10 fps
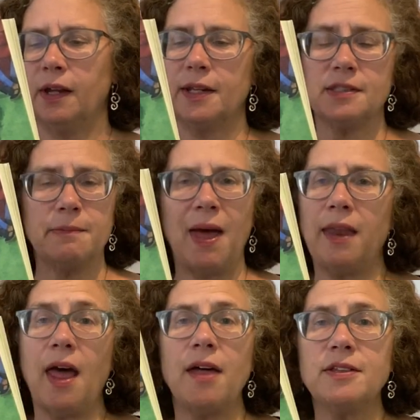It's
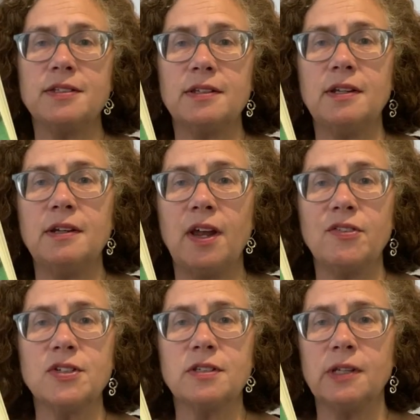about how the city
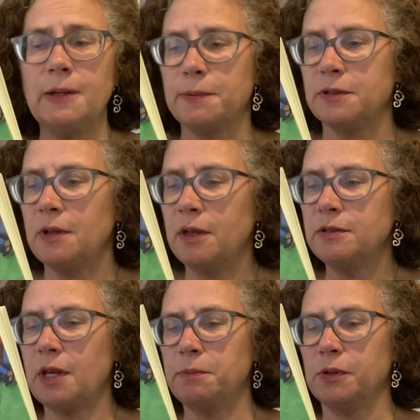never sleeps,
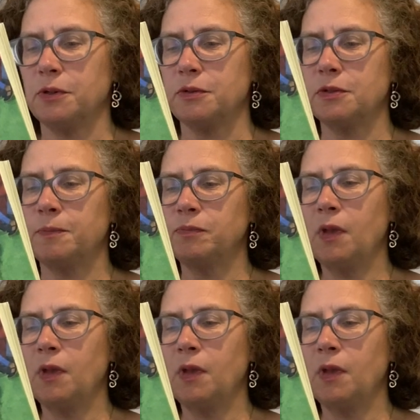said Bruce.